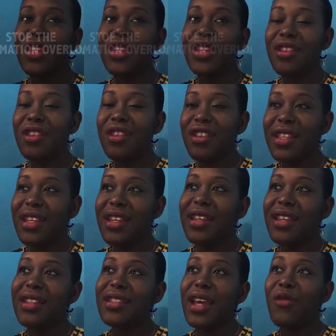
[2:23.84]
thing is I
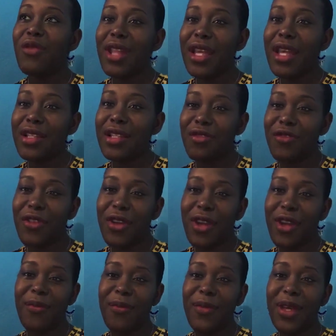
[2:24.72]
would like to recommend
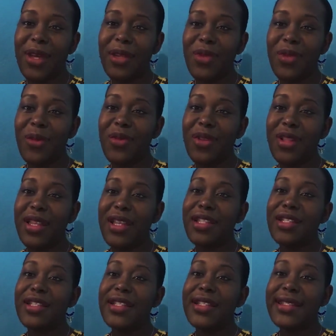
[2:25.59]
people is to
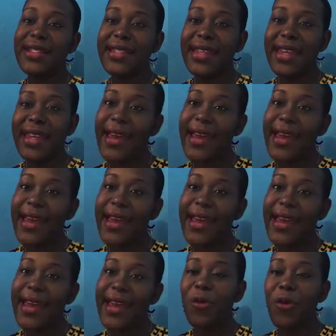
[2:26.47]
take time
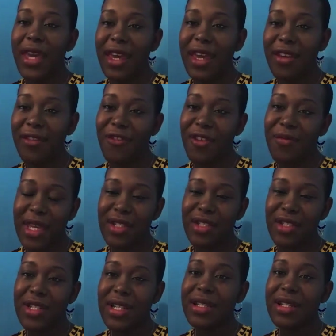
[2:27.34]
away from the
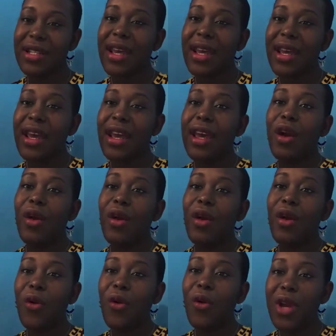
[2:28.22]
internet.
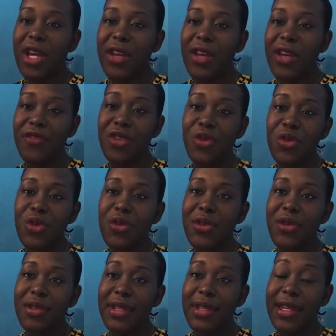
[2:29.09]
Or if you do
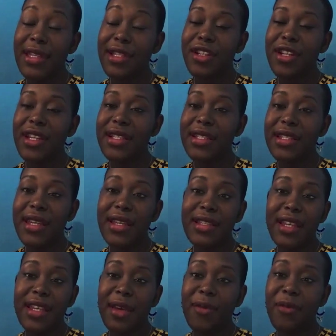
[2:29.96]
use the internet,
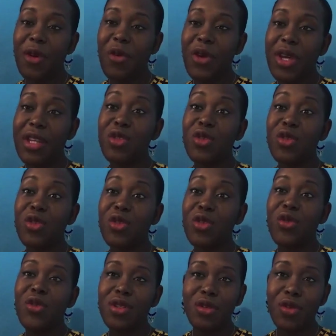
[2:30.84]
take time away.
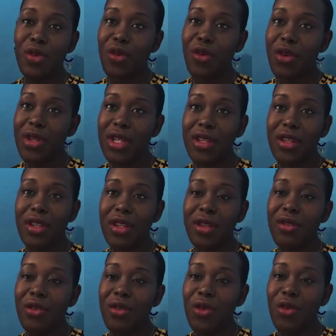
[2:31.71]
Don't go
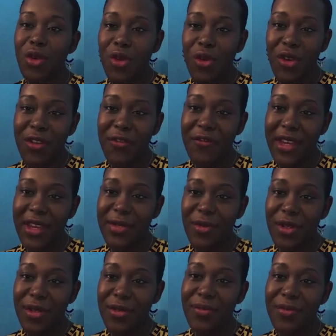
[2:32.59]
on, don't go on
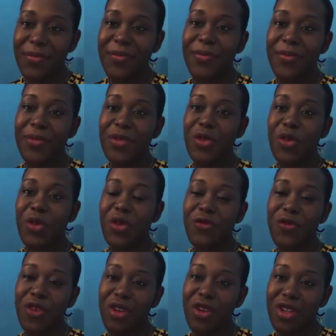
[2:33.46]
Facebook.
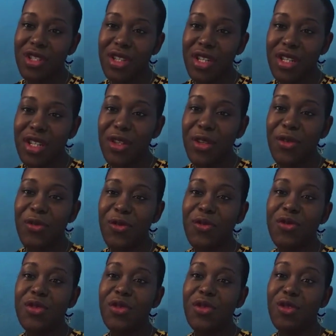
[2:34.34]
Don't focus on the
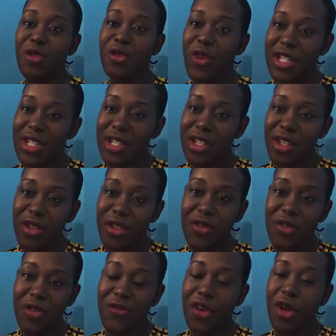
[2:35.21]
news. Don't watch the
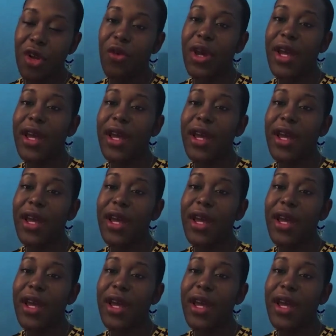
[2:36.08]
news for a